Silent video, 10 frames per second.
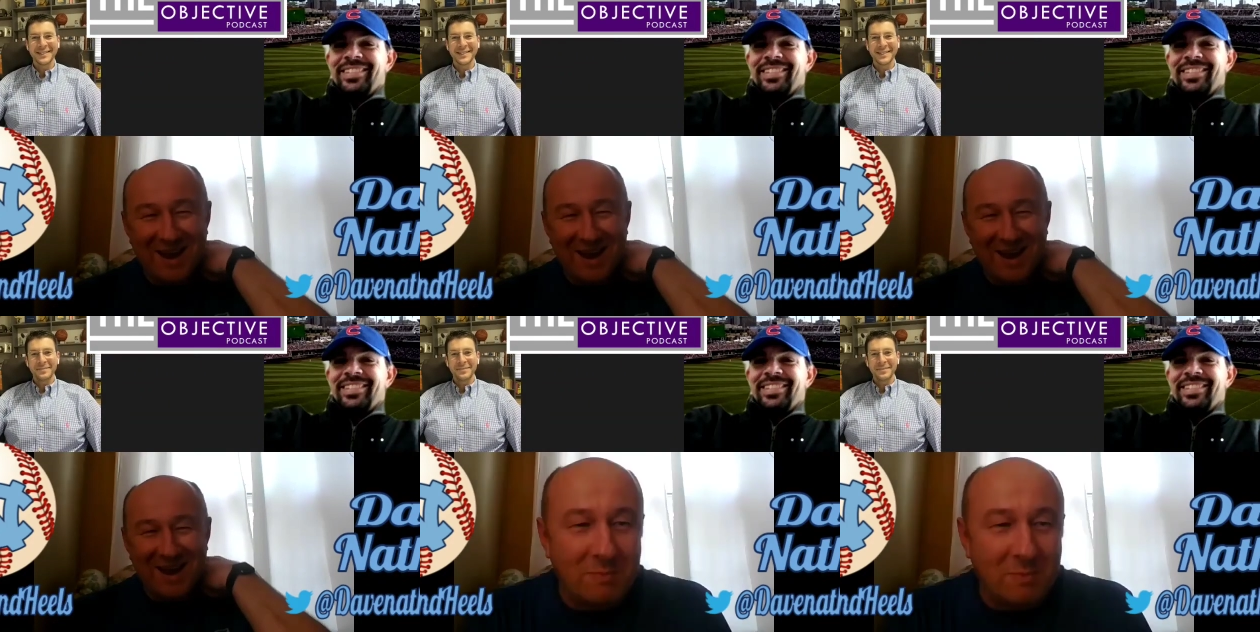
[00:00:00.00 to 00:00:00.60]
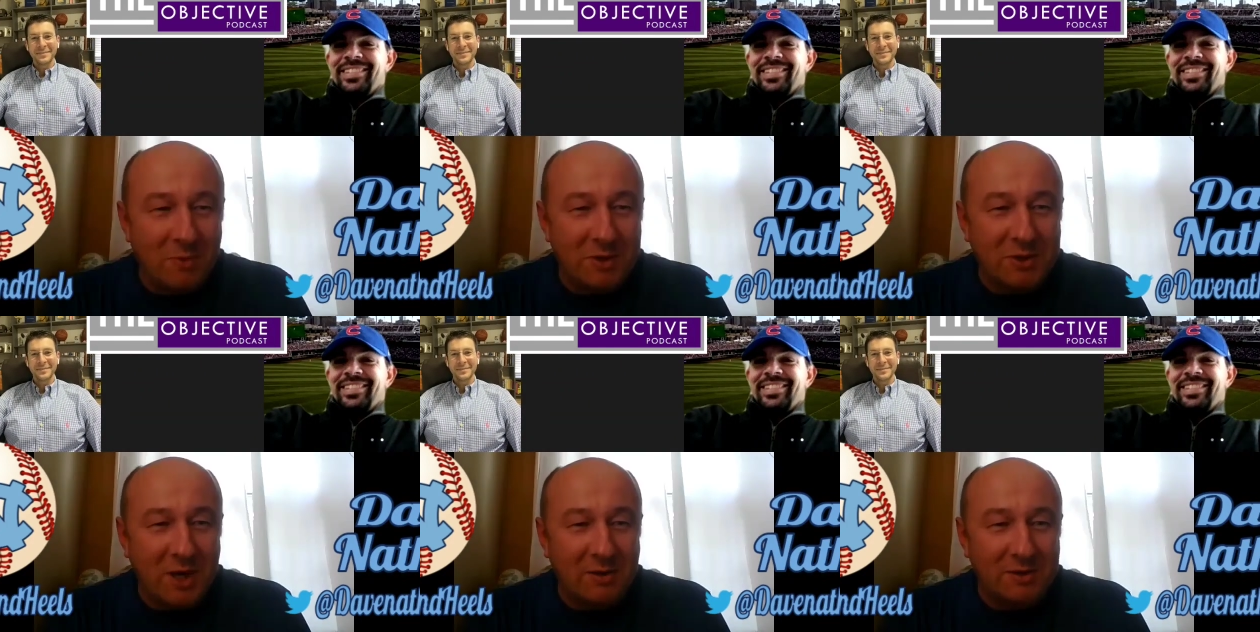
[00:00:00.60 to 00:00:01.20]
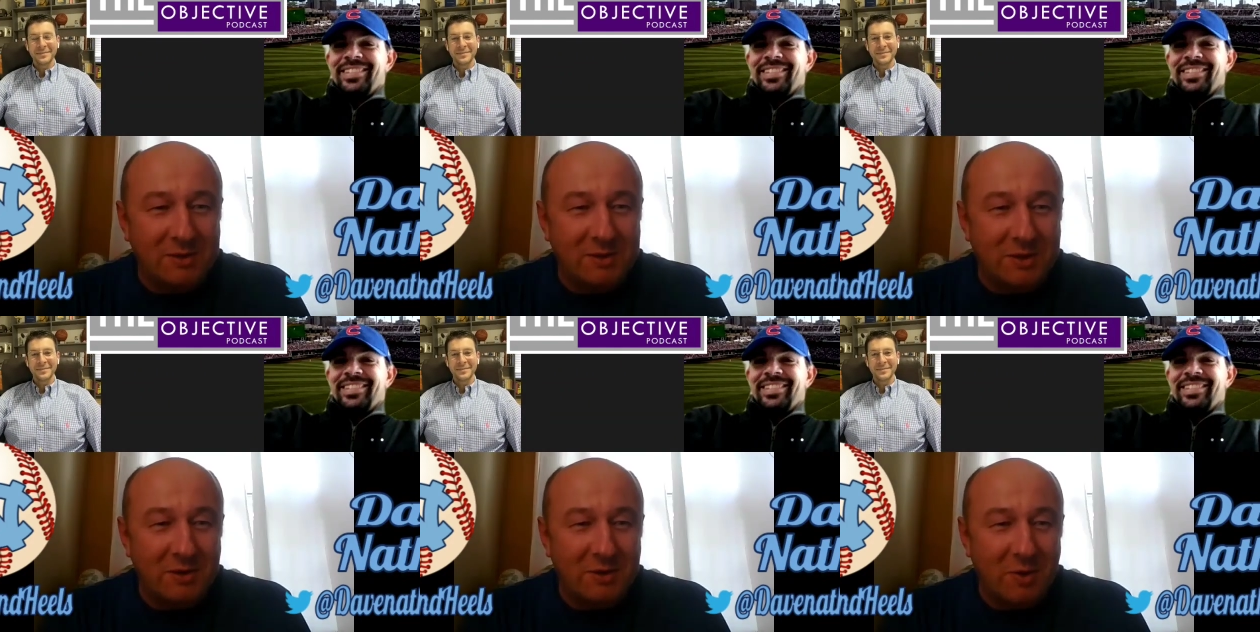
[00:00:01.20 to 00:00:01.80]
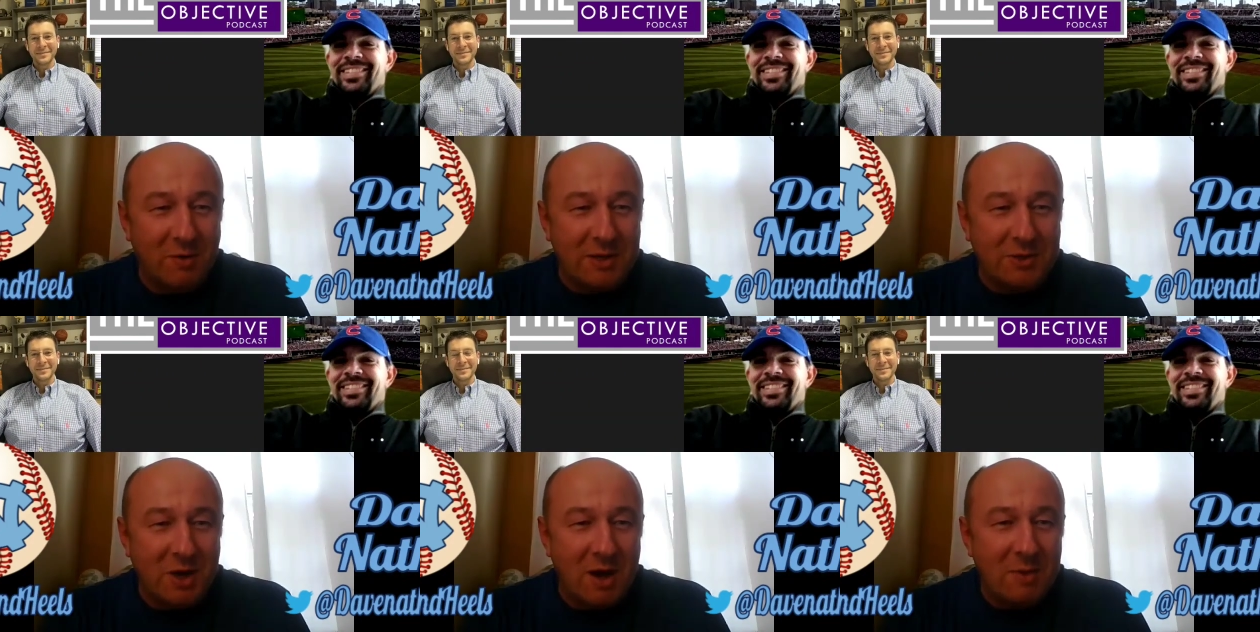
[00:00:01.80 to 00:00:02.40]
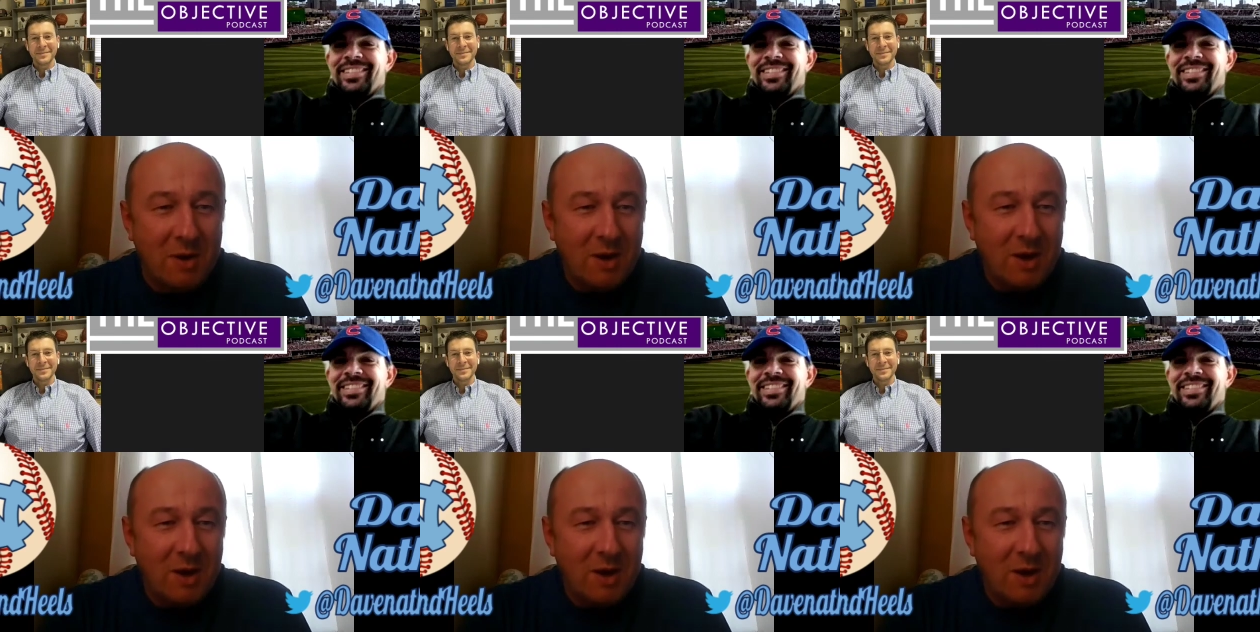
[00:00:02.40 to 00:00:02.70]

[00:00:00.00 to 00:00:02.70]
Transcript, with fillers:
Speaker 1: Friendship, appreciate listening to you. Do a great job